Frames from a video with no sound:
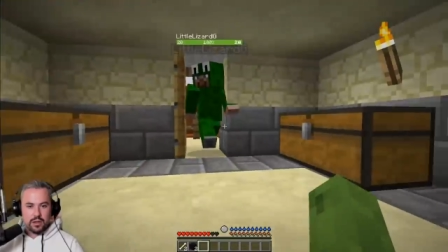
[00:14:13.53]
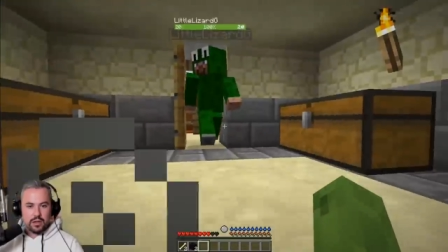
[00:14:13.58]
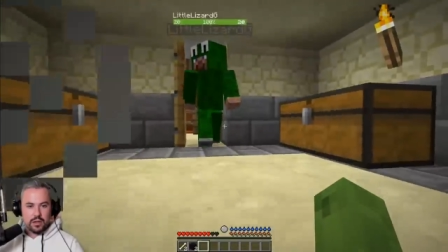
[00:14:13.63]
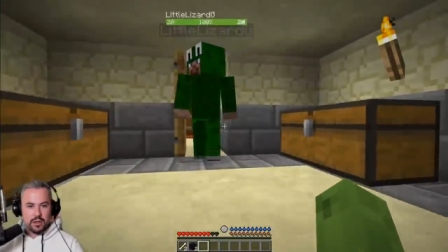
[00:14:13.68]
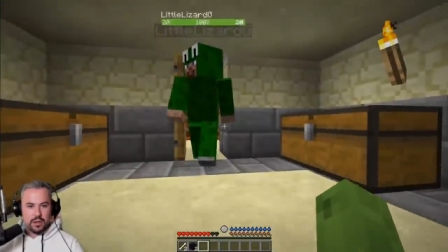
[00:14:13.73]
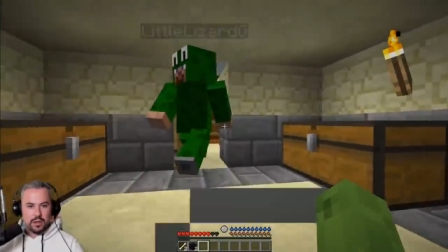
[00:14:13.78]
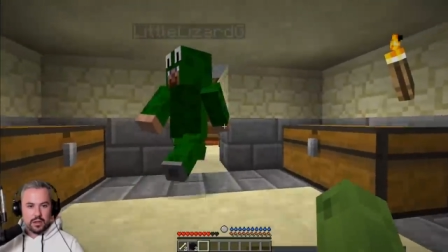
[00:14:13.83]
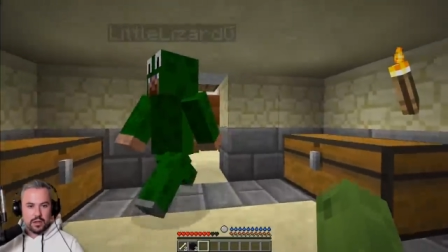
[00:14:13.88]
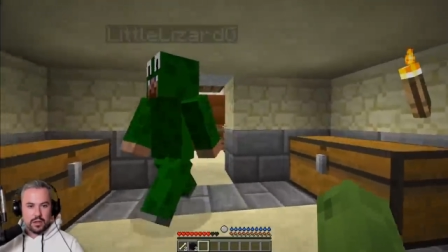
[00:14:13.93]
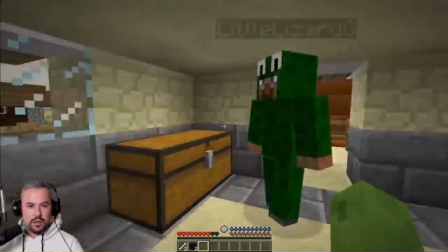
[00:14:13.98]

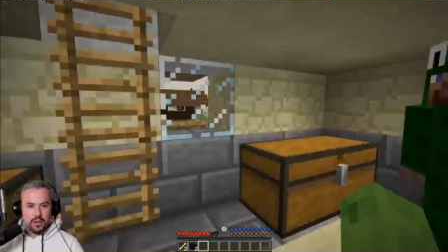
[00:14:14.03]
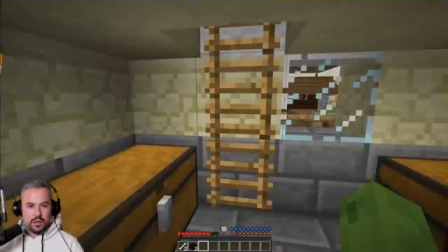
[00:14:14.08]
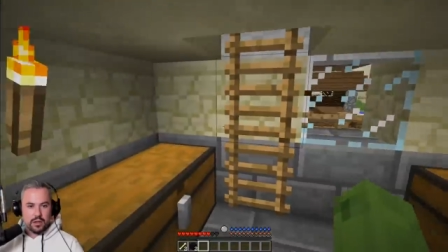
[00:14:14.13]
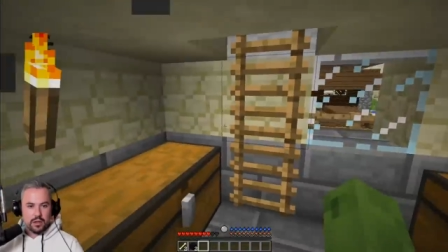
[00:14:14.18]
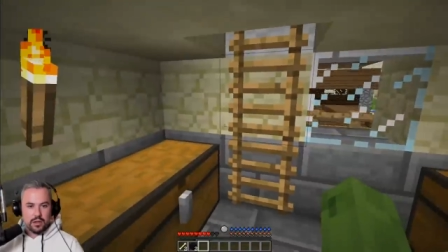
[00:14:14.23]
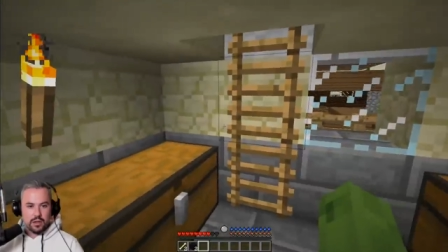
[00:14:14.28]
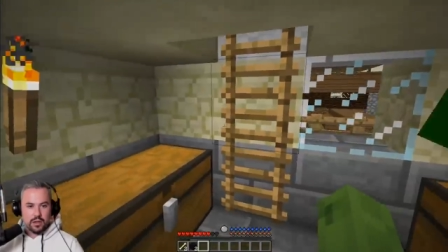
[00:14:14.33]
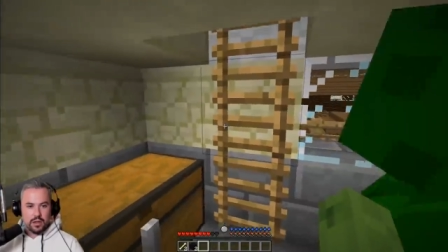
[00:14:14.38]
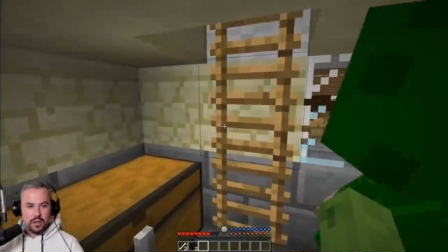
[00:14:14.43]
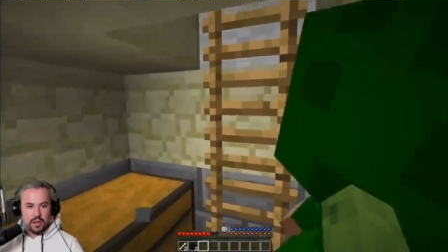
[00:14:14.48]
but
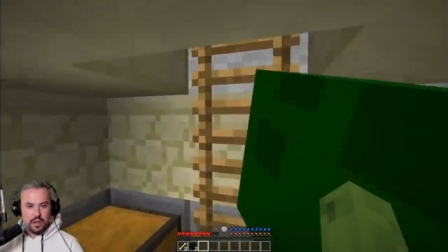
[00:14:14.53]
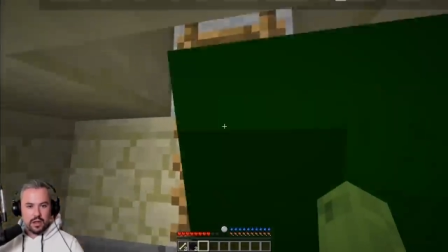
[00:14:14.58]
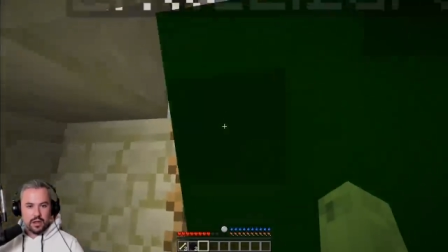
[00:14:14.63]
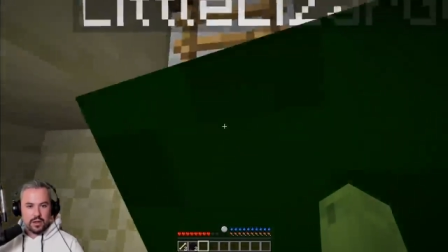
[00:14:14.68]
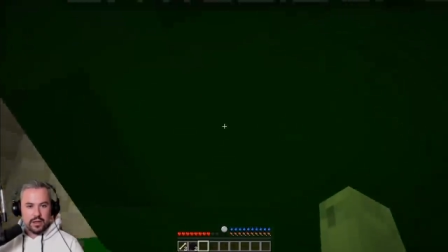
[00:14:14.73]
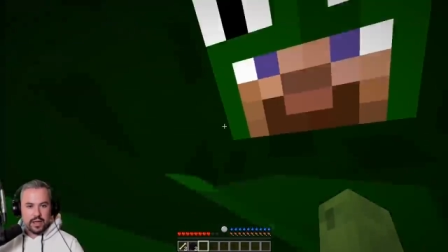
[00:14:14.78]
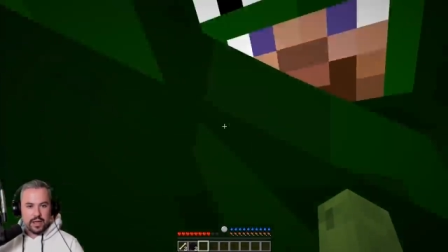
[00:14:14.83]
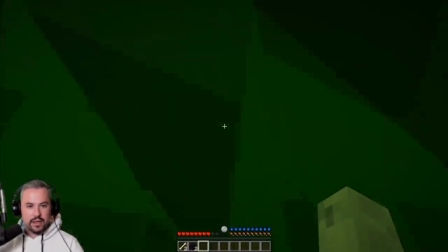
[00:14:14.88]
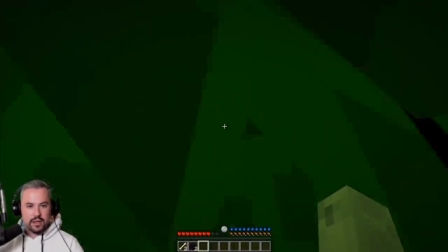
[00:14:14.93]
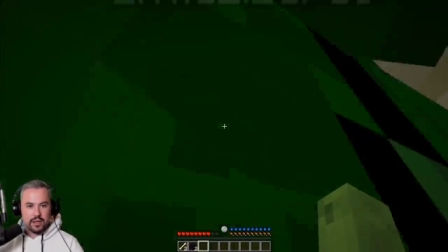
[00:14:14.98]
we need to
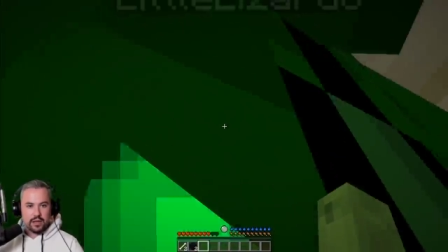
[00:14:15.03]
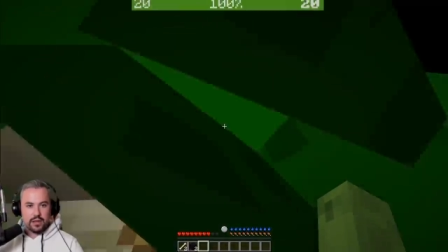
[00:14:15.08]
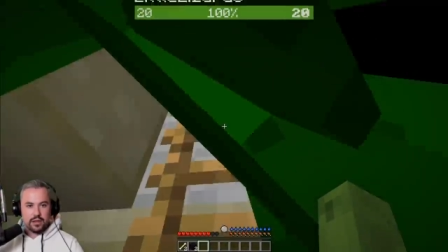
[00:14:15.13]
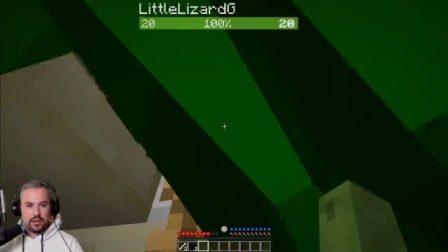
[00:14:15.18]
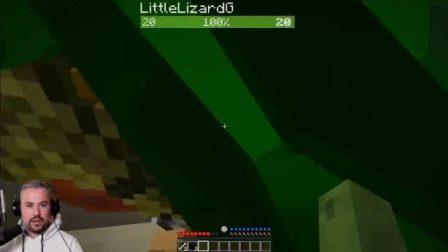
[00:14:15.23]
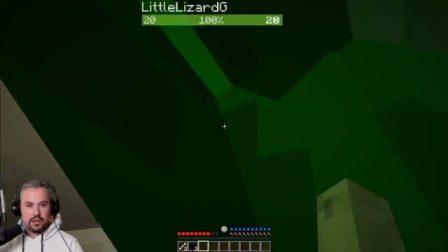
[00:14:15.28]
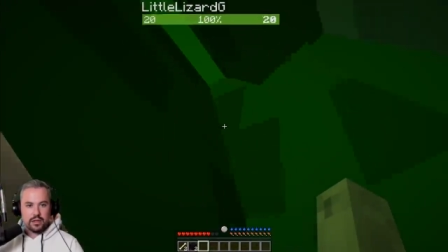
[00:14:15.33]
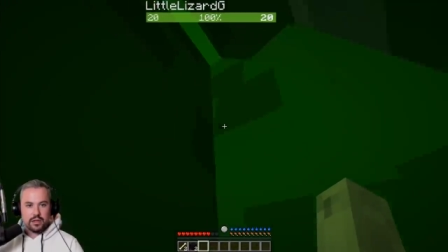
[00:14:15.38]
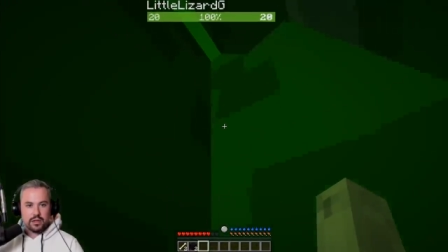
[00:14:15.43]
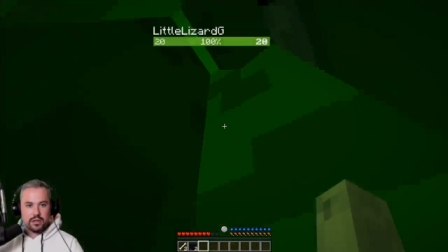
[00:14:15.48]
okay. take
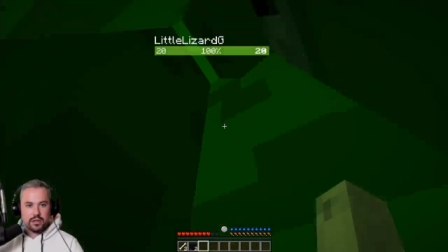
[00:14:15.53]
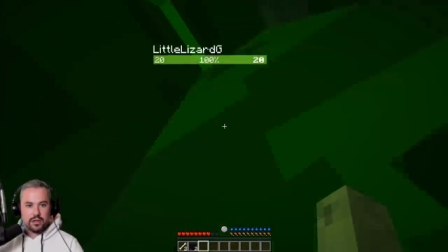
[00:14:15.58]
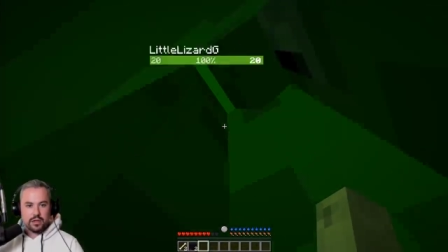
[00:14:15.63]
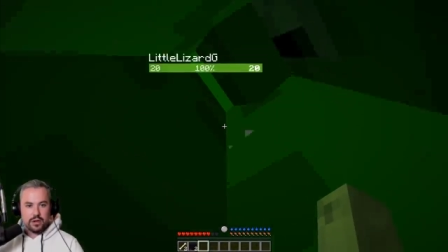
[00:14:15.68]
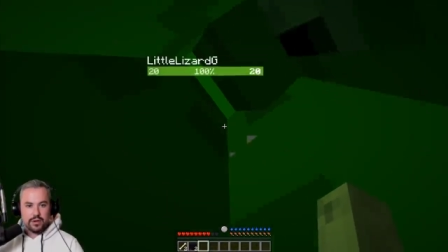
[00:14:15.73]
more, so. Go